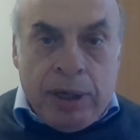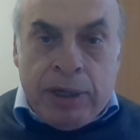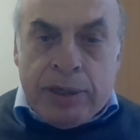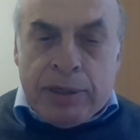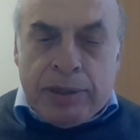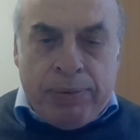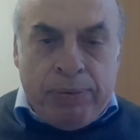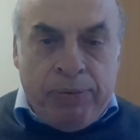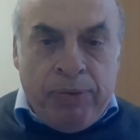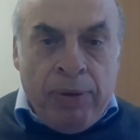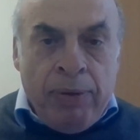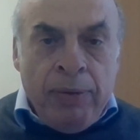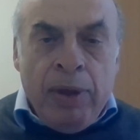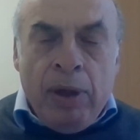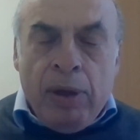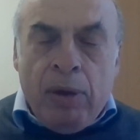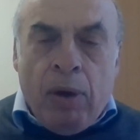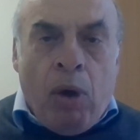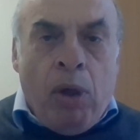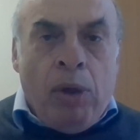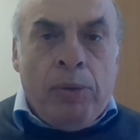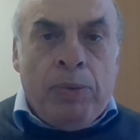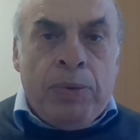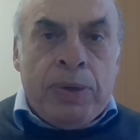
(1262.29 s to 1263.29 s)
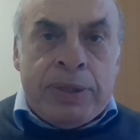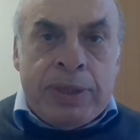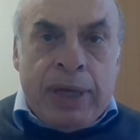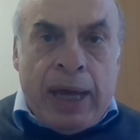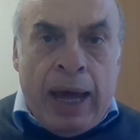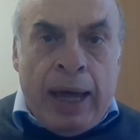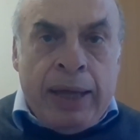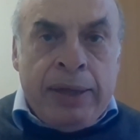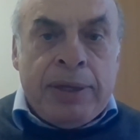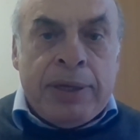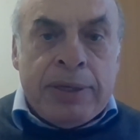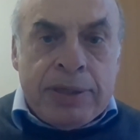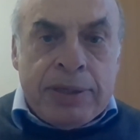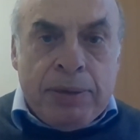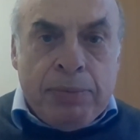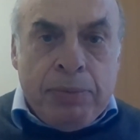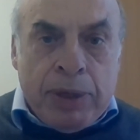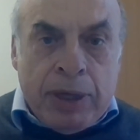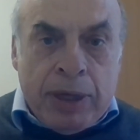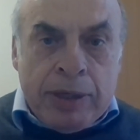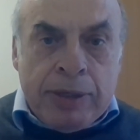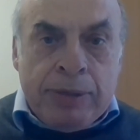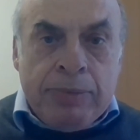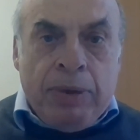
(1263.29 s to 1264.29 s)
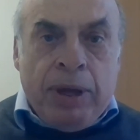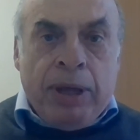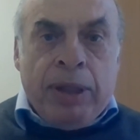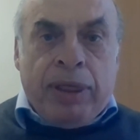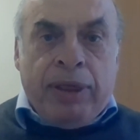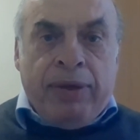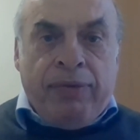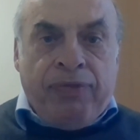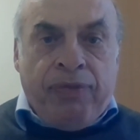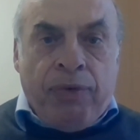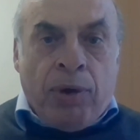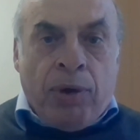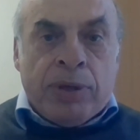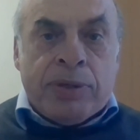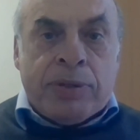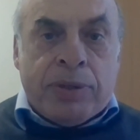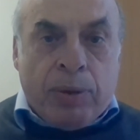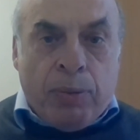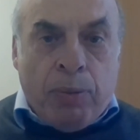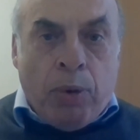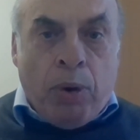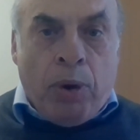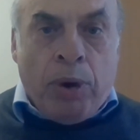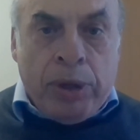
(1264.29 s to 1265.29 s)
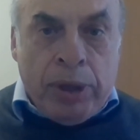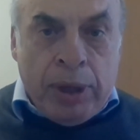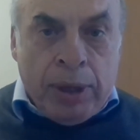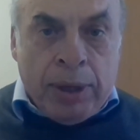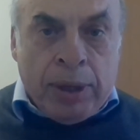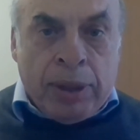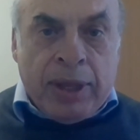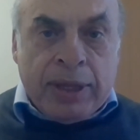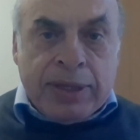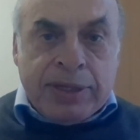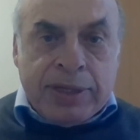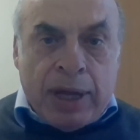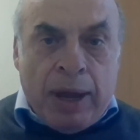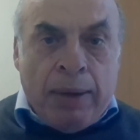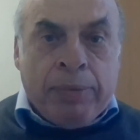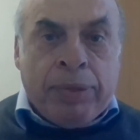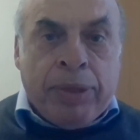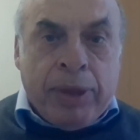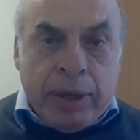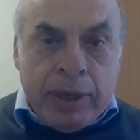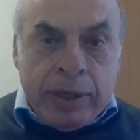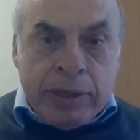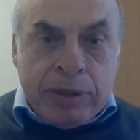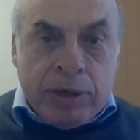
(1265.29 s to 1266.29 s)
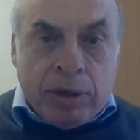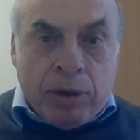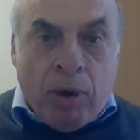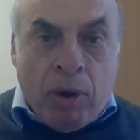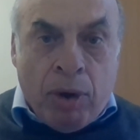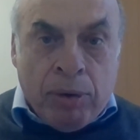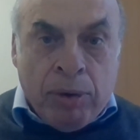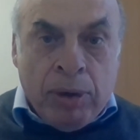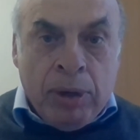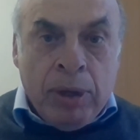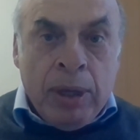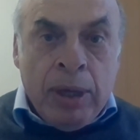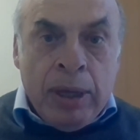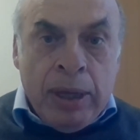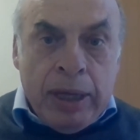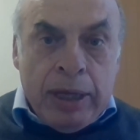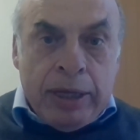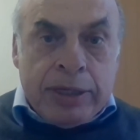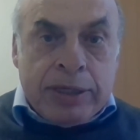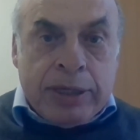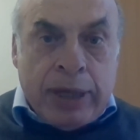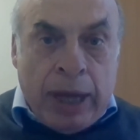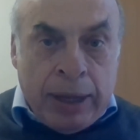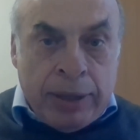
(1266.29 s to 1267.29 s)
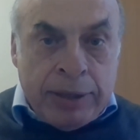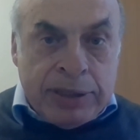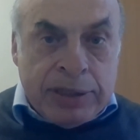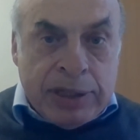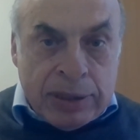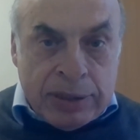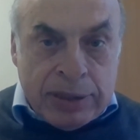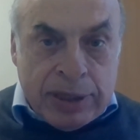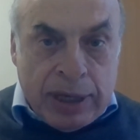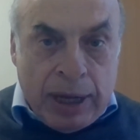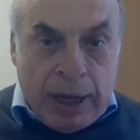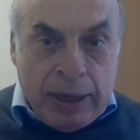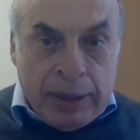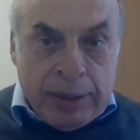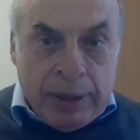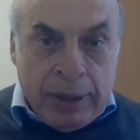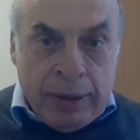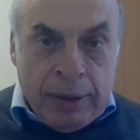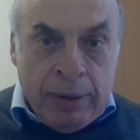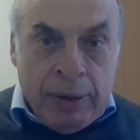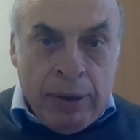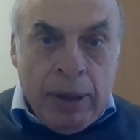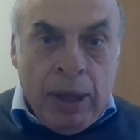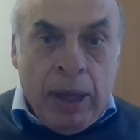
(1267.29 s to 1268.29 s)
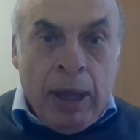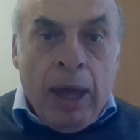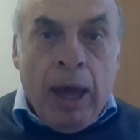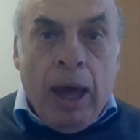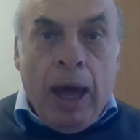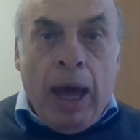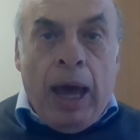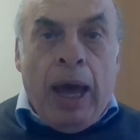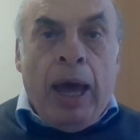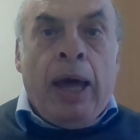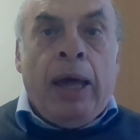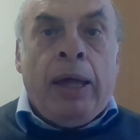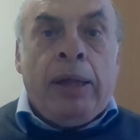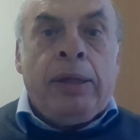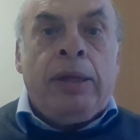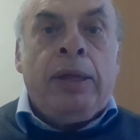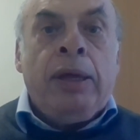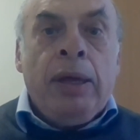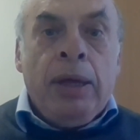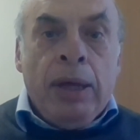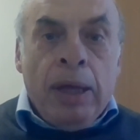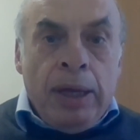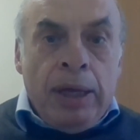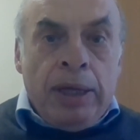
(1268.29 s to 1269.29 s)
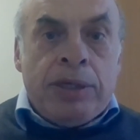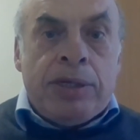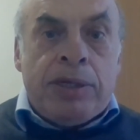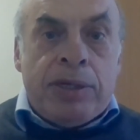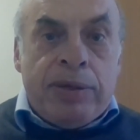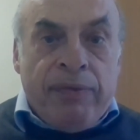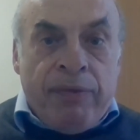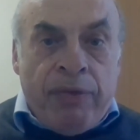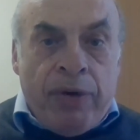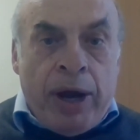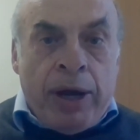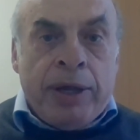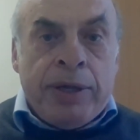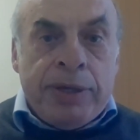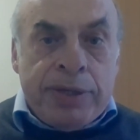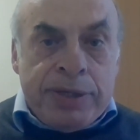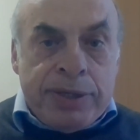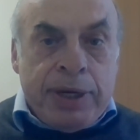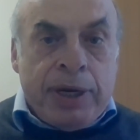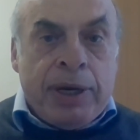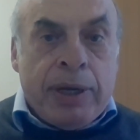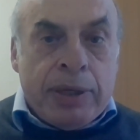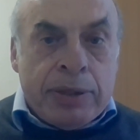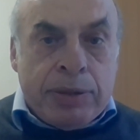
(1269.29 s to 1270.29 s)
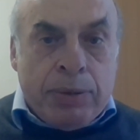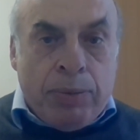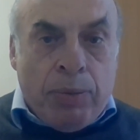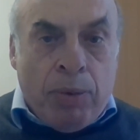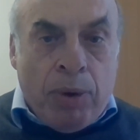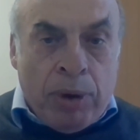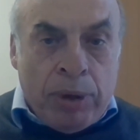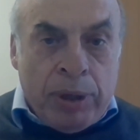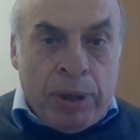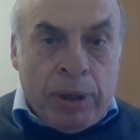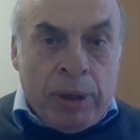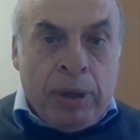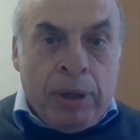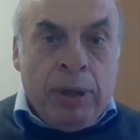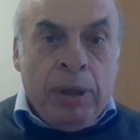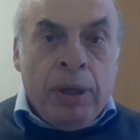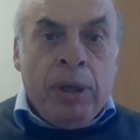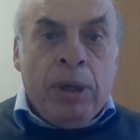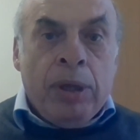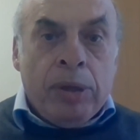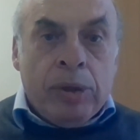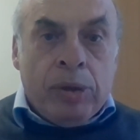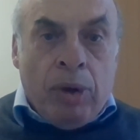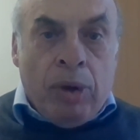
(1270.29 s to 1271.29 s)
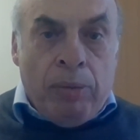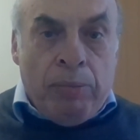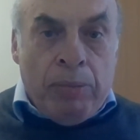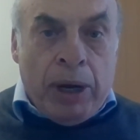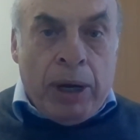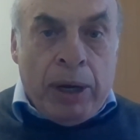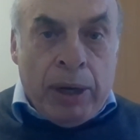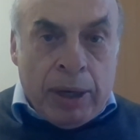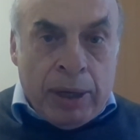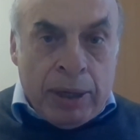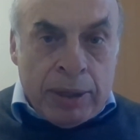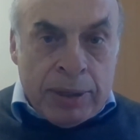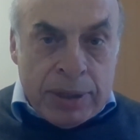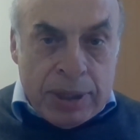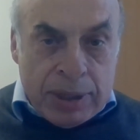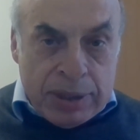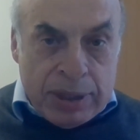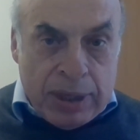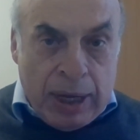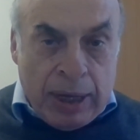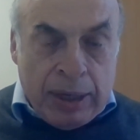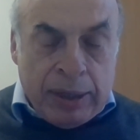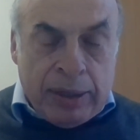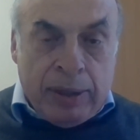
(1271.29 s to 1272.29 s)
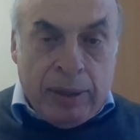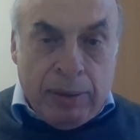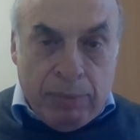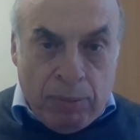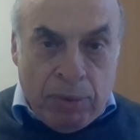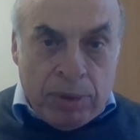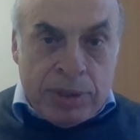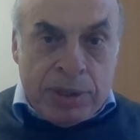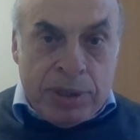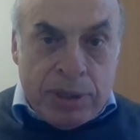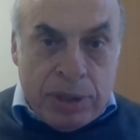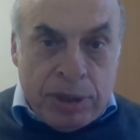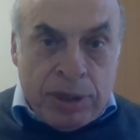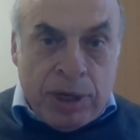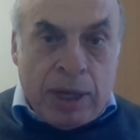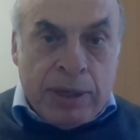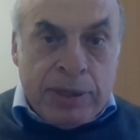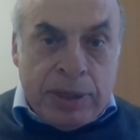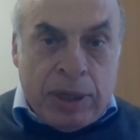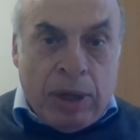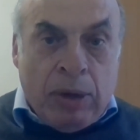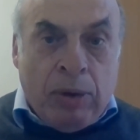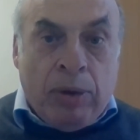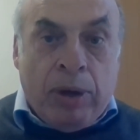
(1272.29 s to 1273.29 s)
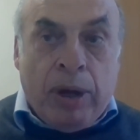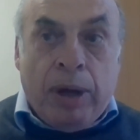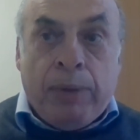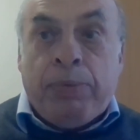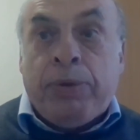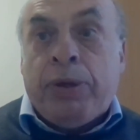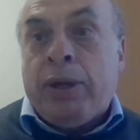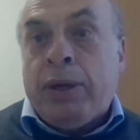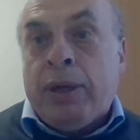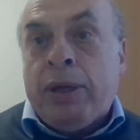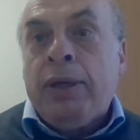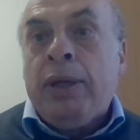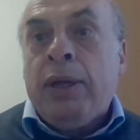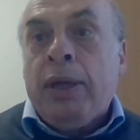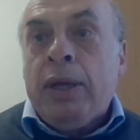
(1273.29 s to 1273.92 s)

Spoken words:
It's always anti-Semitism is the first warning that something is wrong inside society. And it's very serious warning to American society, what's just now happening.